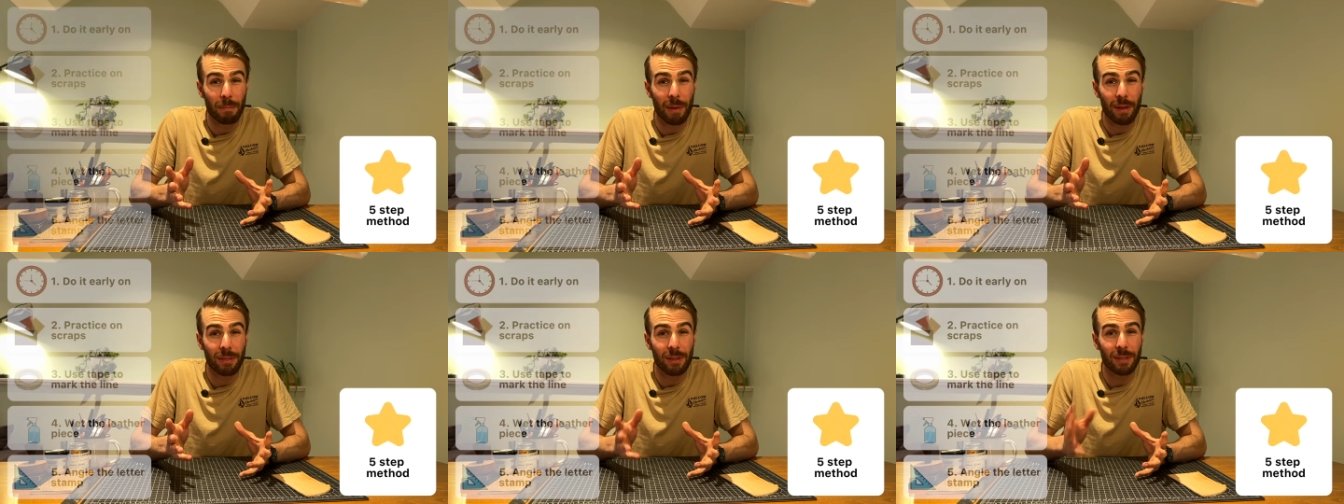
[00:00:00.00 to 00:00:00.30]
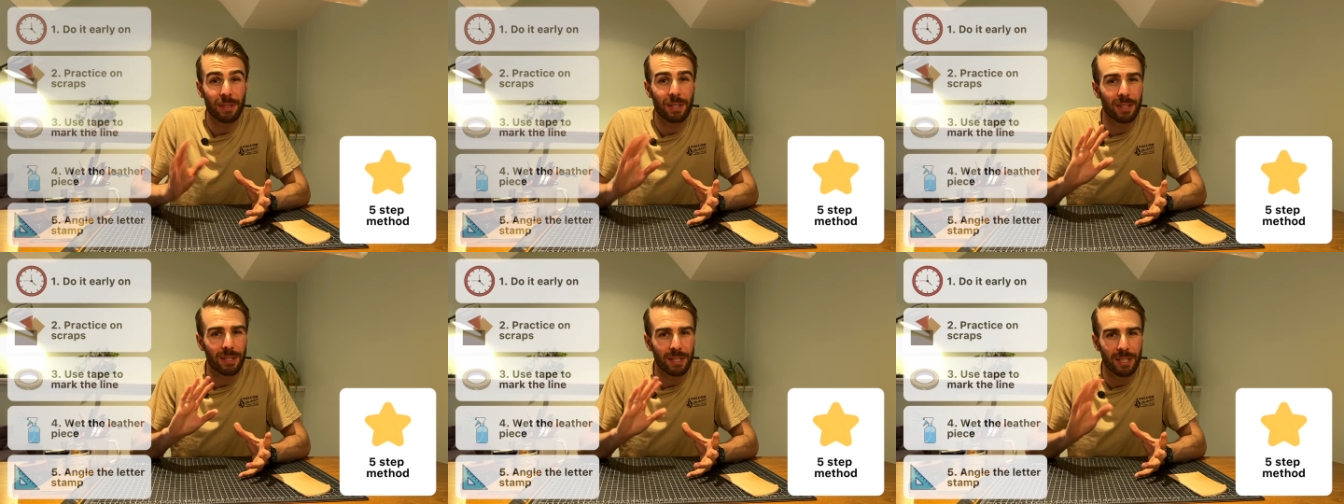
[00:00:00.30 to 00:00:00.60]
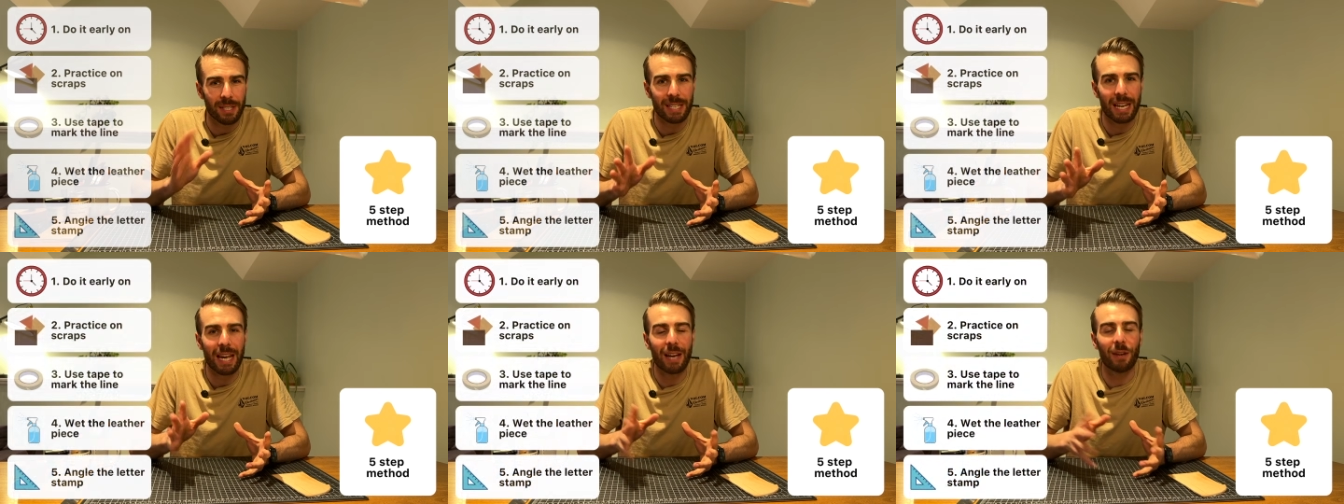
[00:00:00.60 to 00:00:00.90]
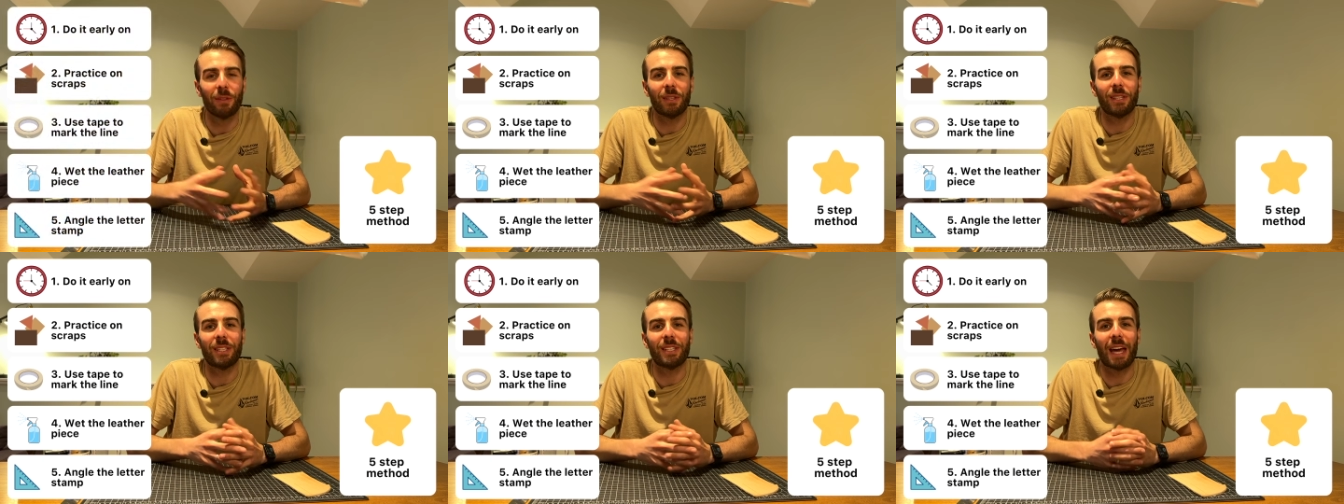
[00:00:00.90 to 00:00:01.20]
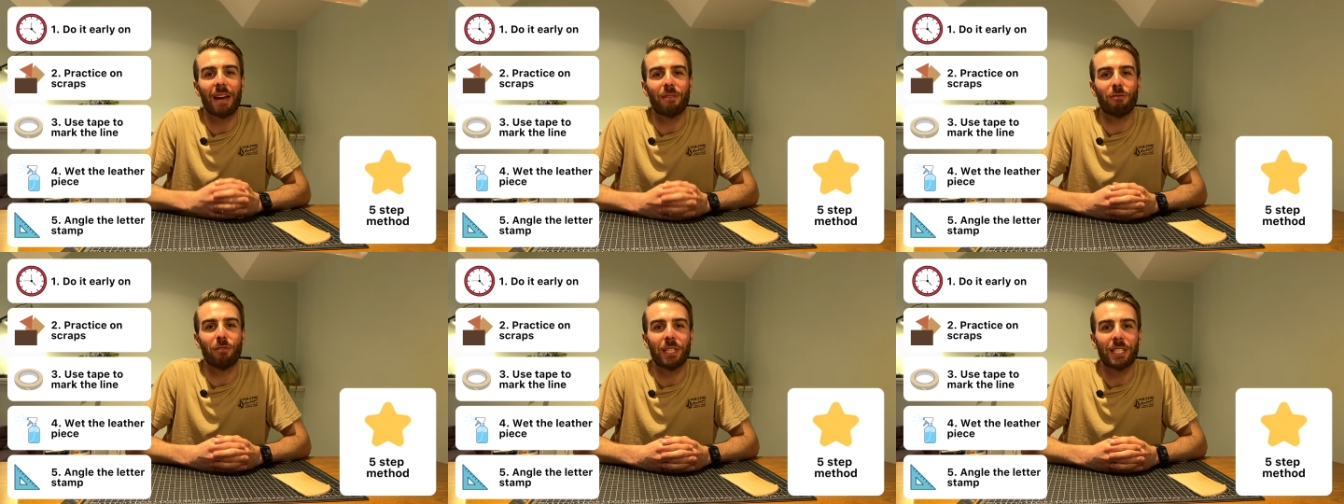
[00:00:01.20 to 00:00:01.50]
method to nail this
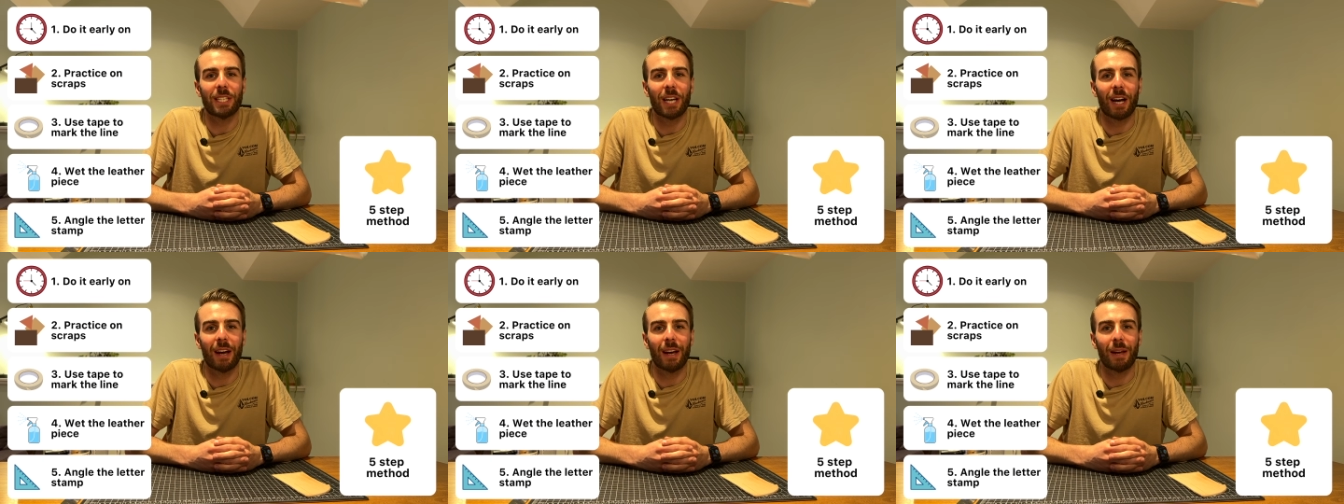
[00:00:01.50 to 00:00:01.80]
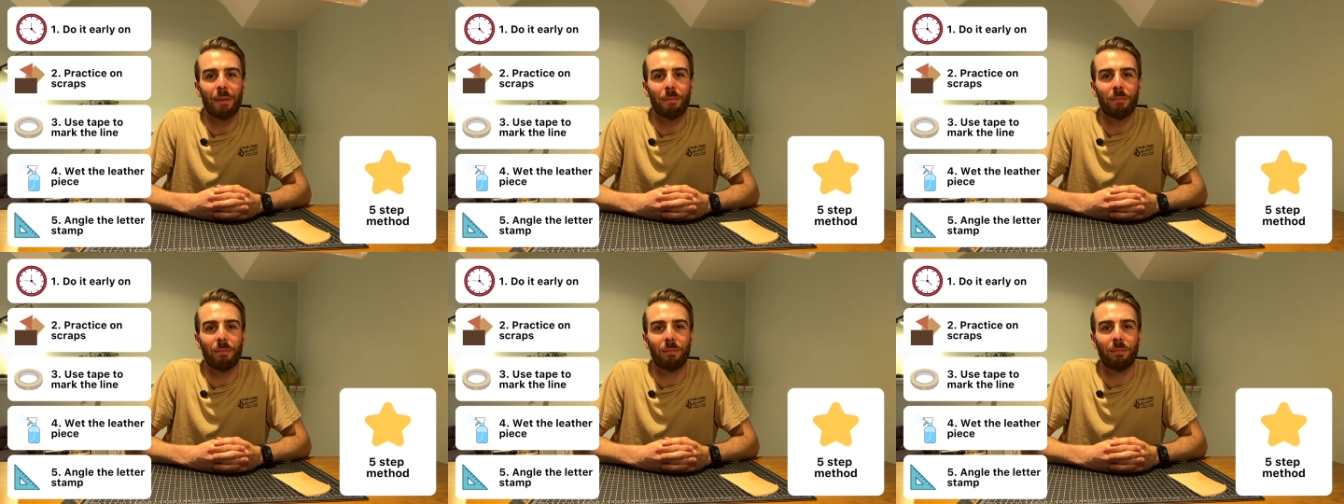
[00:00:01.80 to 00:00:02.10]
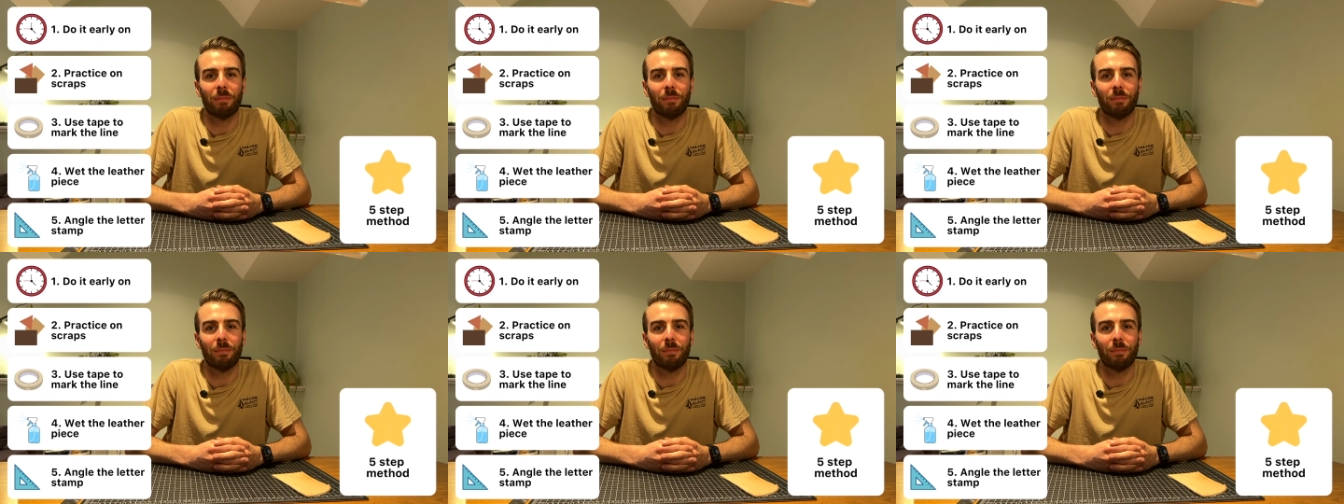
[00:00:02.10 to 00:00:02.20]
every time.